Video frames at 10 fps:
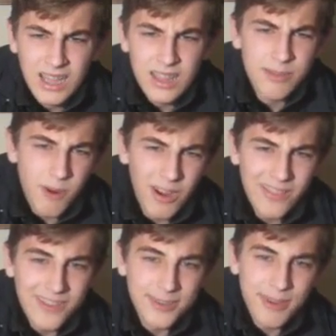The more I
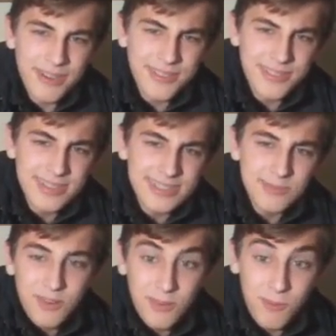learn about this, the
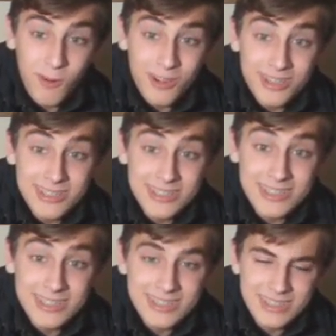more important it is,
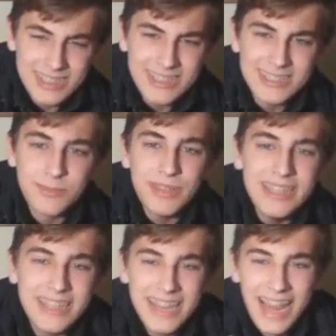it is to
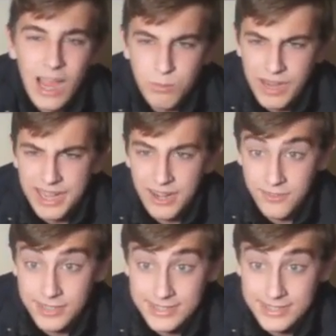me to get Ipek out of this